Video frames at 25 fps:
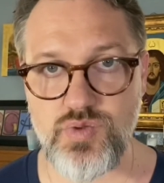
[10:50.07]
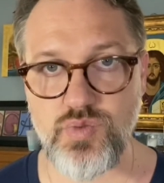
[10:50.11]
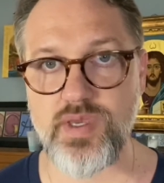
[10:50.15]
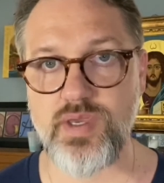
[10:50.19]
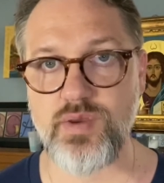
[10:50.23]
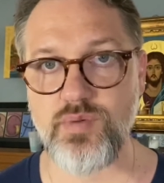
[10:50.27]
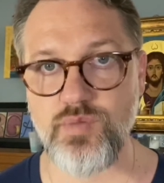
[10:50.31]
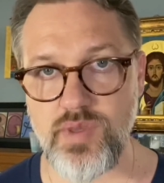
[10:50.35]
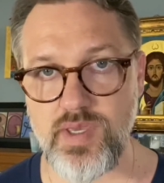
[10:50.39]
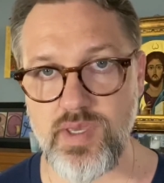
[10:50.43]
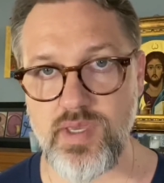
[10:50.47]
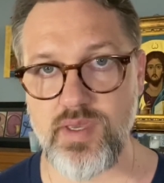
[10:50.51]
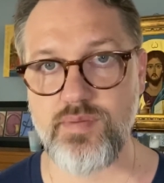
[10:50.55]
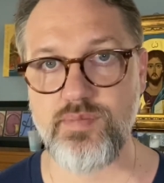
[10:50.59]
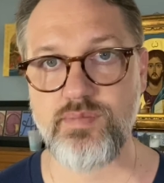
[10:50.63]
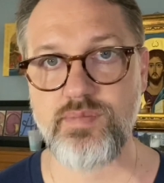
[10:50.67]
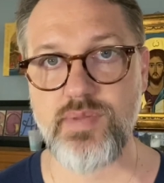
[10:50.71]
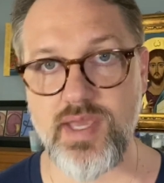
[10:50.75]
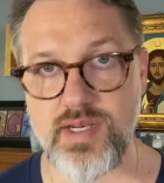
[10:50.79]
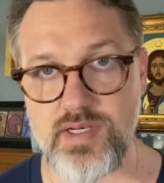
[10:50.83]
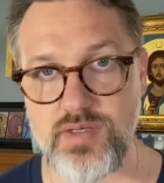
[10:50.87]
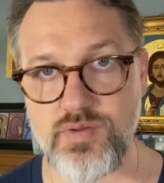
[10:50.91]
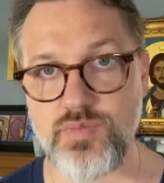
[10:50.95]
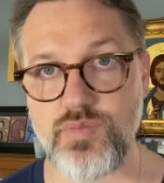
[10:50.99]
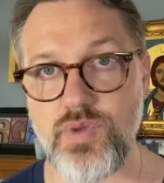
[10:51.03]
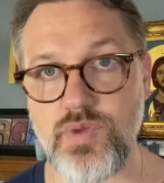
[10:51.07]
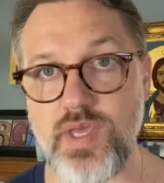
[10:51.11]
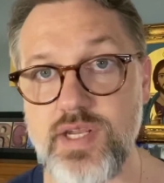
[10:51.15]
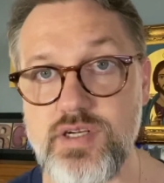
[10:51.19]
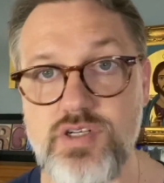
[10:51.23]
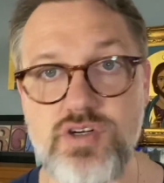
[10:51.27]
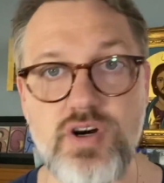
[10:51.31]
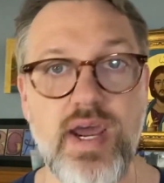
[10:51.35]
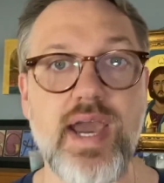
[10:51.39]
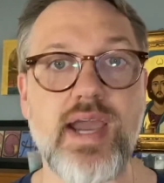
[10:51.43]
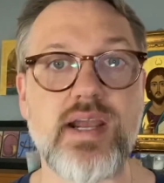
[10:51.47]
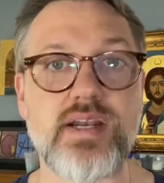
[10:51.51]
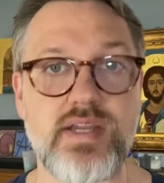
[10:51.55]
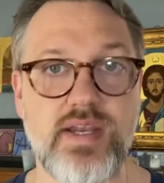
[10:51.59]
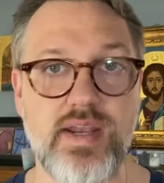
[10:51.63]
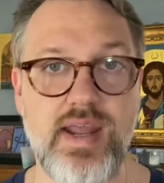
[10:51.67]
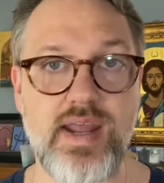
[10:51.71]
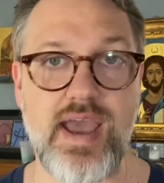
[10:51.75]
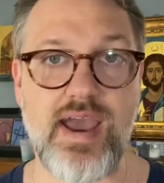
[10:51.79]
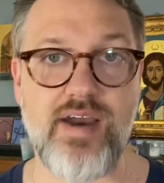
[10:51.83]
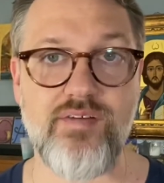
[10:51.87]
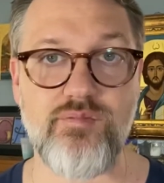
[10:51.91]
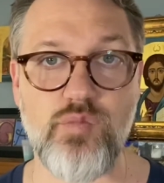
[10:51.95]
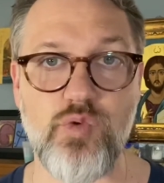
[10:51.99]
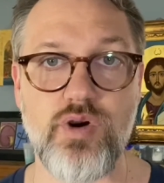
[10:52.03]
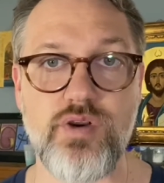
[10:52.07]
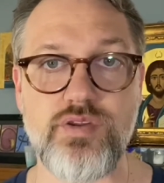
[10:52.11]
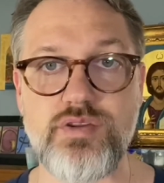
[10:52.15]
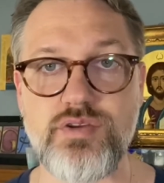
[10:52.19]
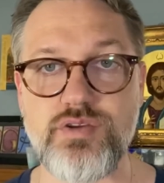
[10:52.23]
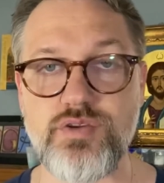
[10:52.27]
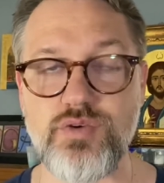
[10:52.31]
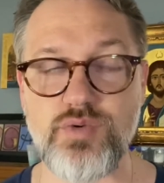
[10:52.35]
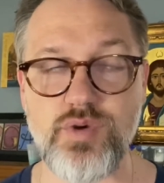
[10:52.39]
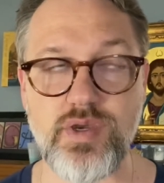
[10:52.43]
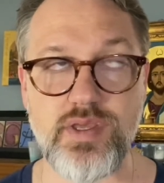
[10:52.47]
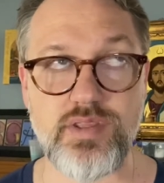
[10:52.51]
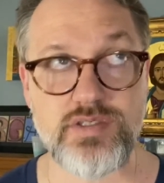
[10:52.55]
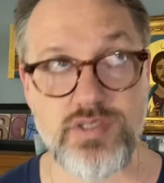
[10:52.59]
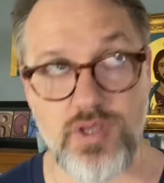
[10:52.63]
We interact and have more to it.